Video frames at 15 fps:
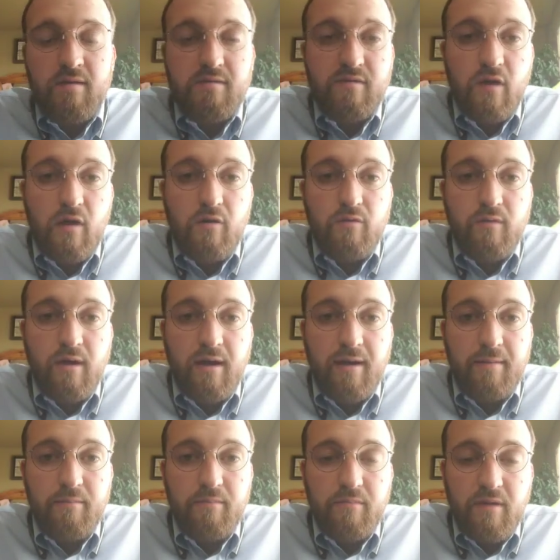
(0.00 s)

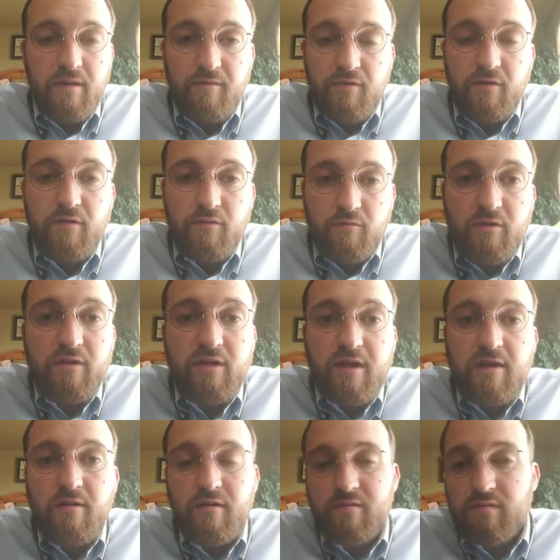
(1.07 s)
So if you're really
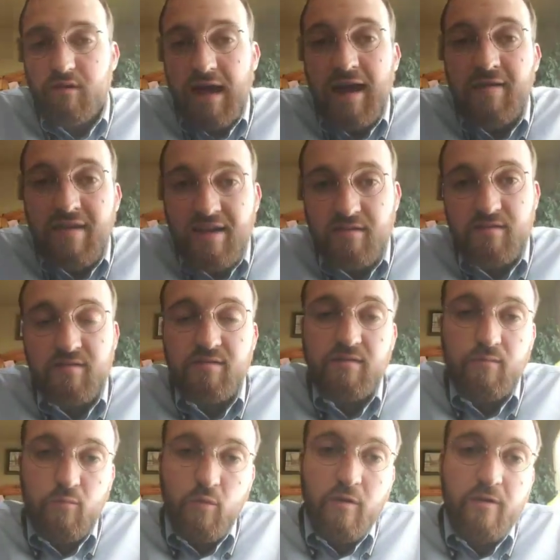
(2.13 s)
curious on how that
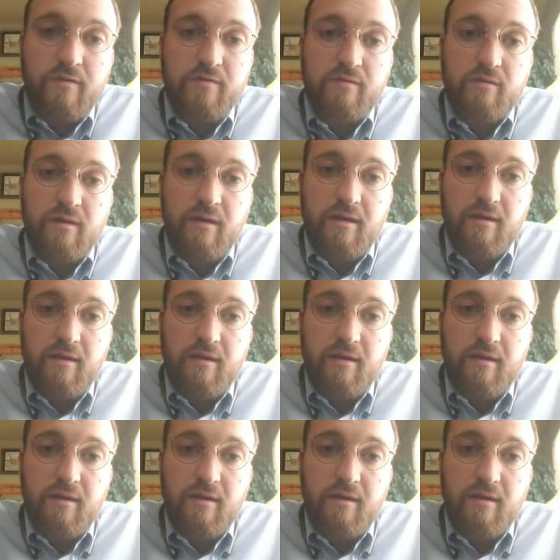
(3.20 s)
system works,